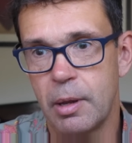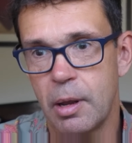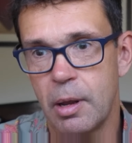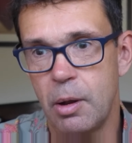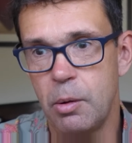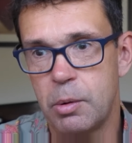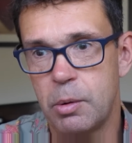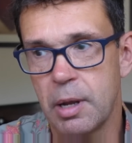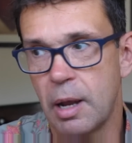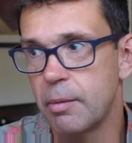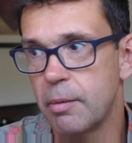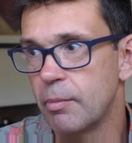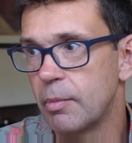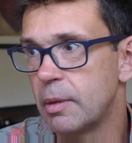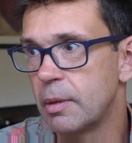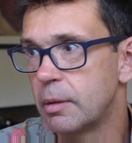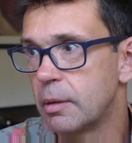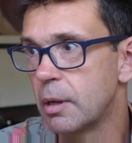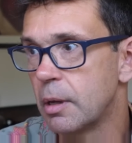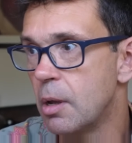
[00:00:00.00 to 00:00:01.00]
Okay.
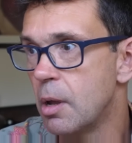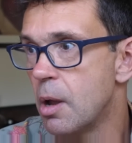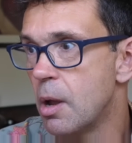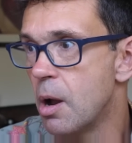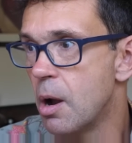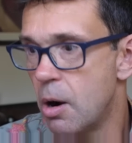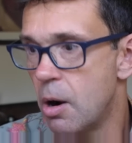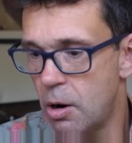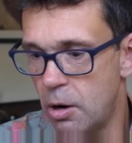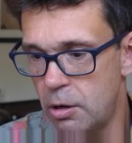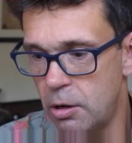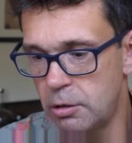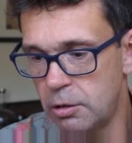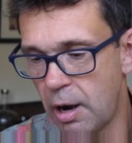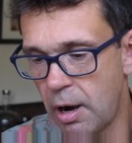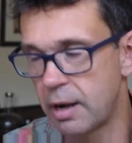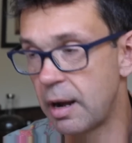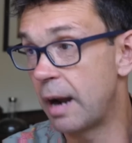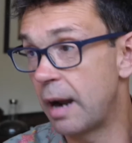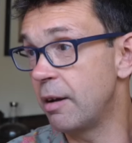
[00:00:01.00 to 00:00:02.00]
All
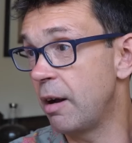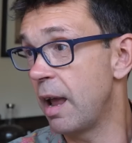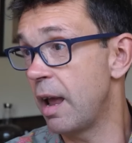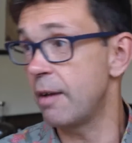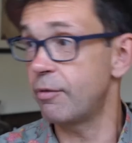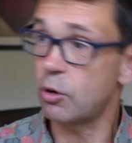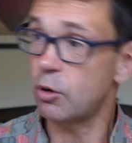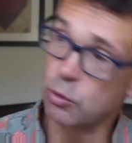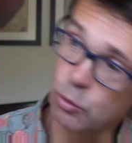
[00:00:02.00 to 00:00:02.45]
right, and I have got